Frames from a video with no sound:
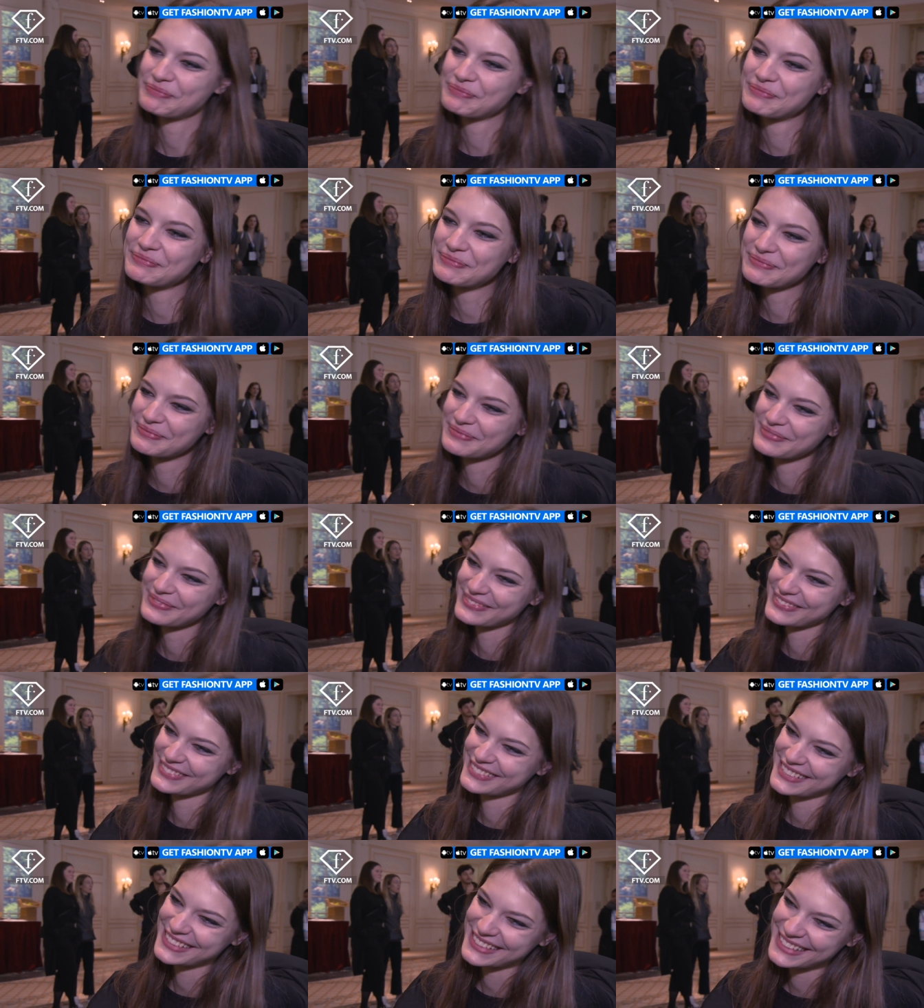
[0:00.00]
So what
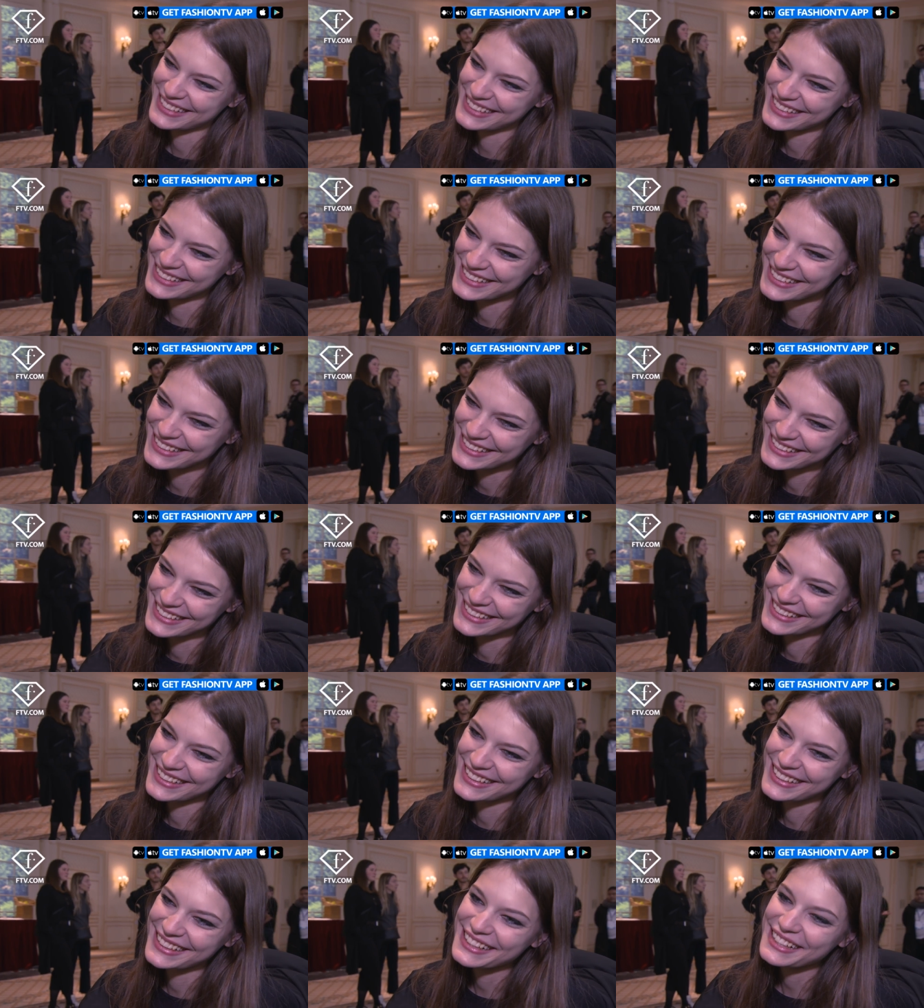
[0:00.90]
did he do to
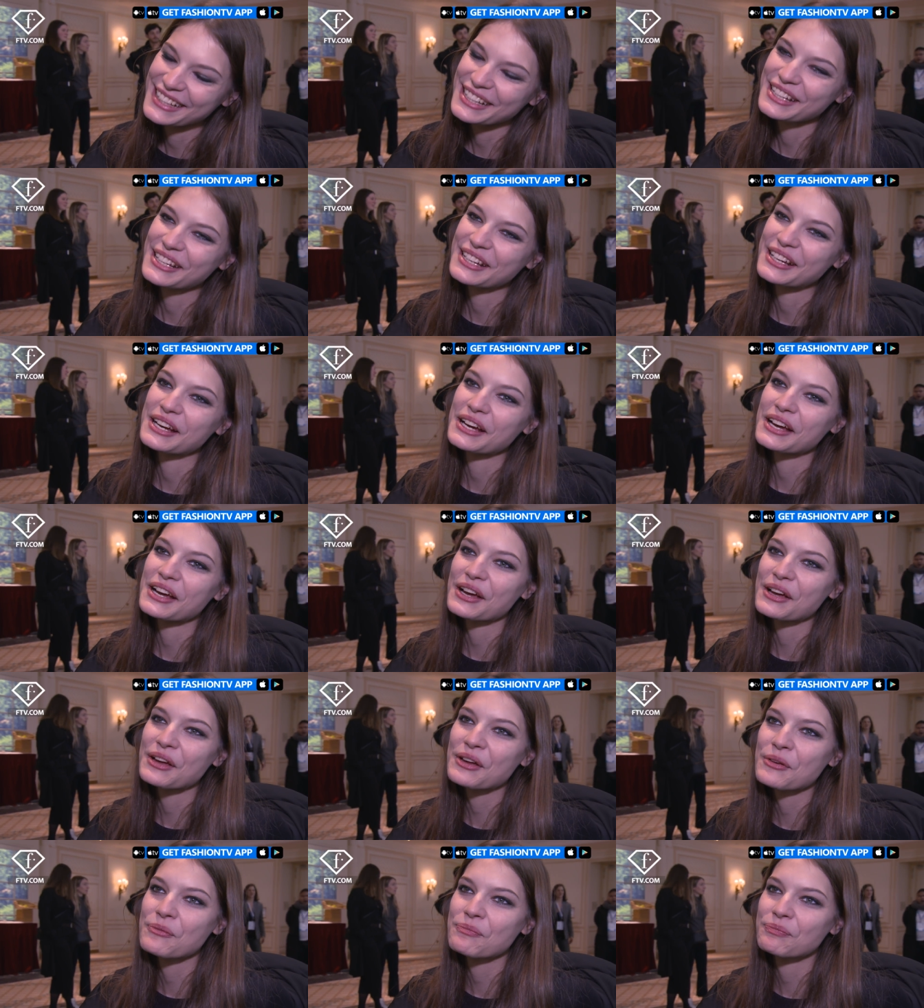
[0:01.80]
seduce you, your fiance?
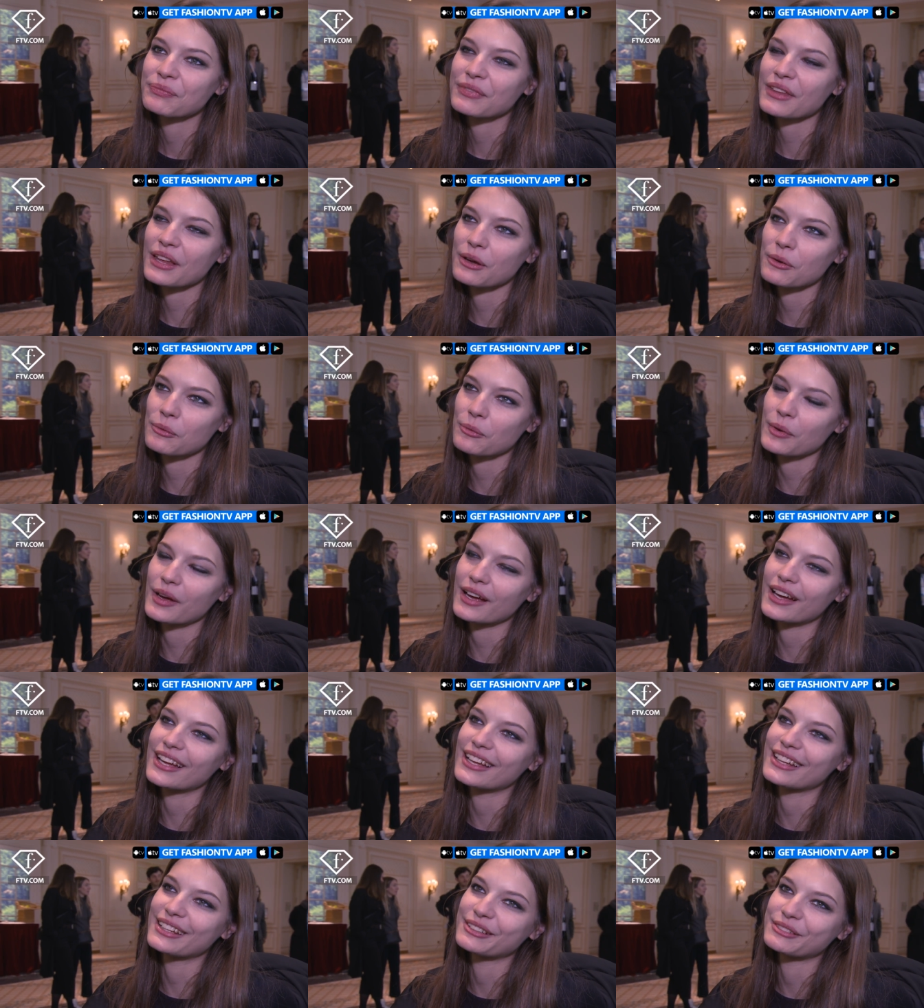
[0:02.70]

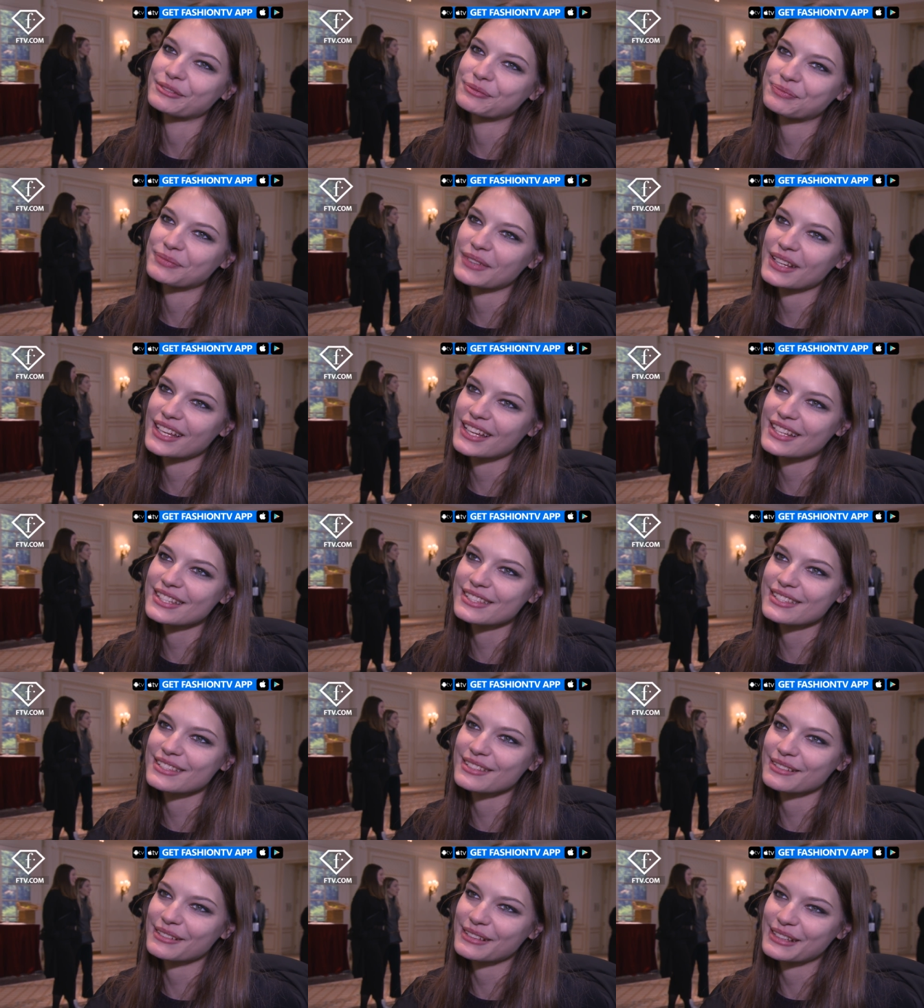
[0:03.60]
Well, it's
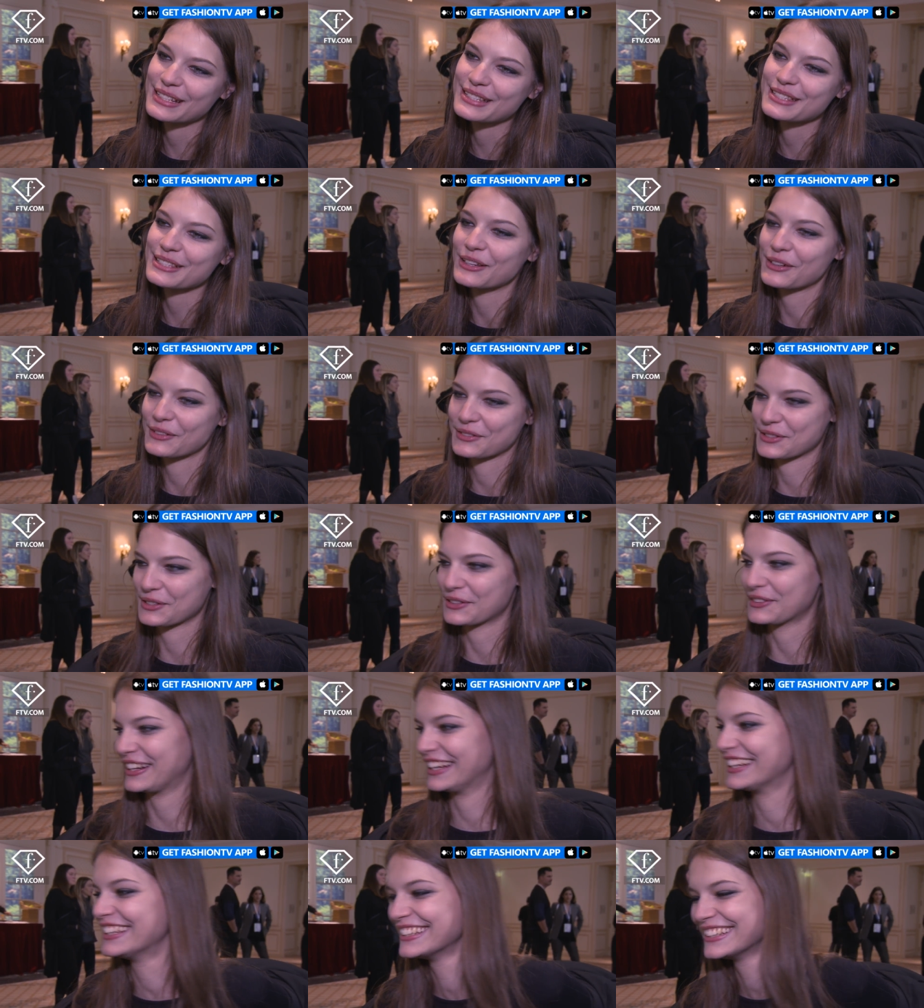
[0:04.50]
it's long
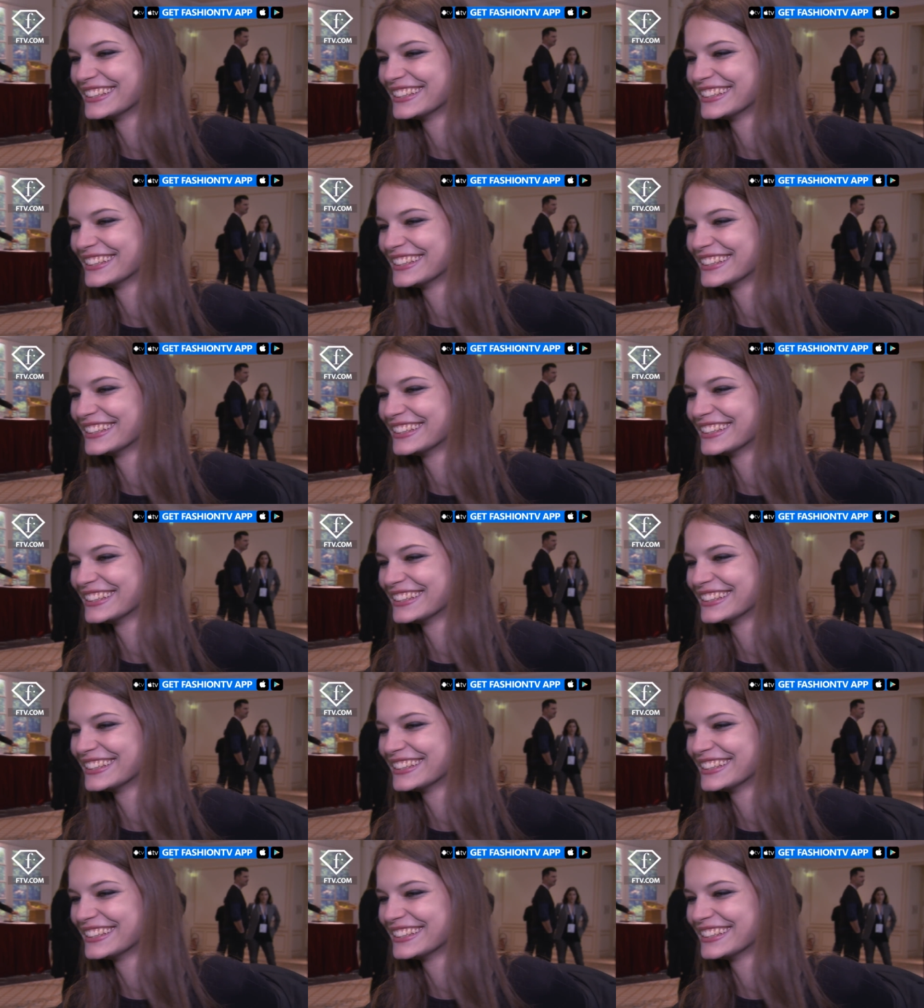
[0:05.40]
story.